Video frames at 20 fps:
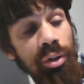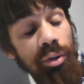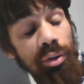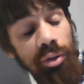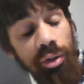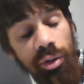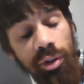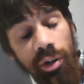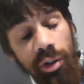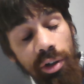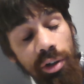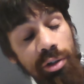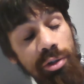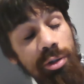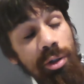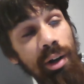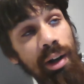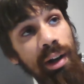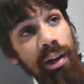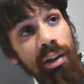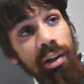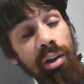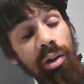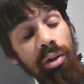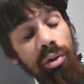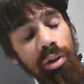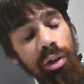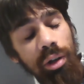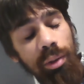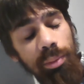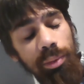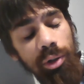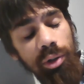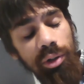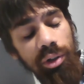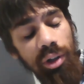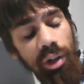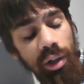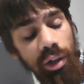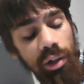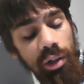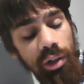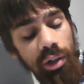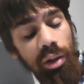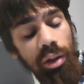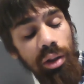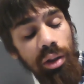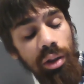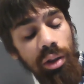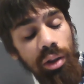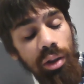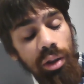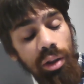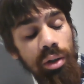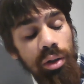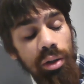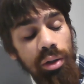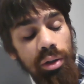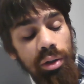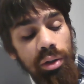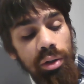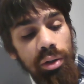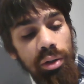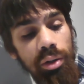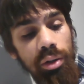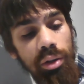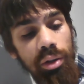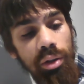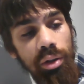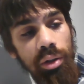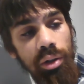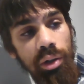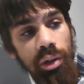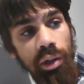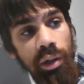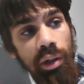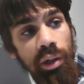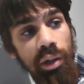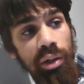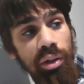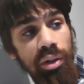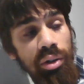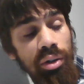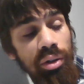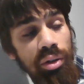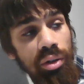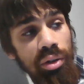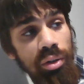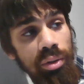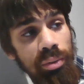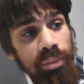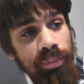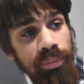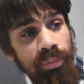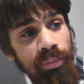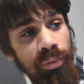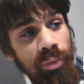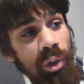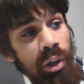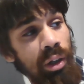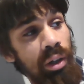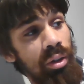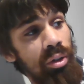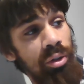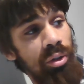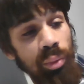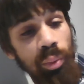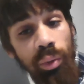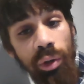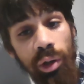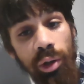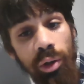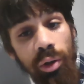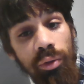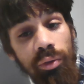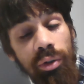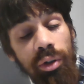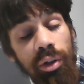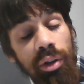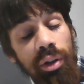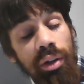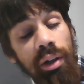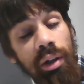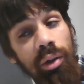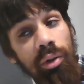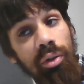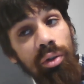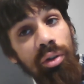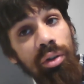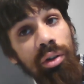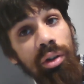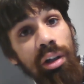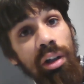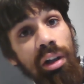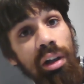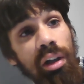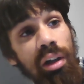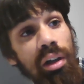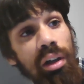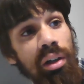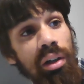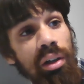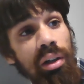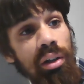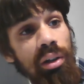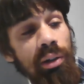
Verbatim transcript: Started tracking on April 10th. And yeah, it's well over a thousand K.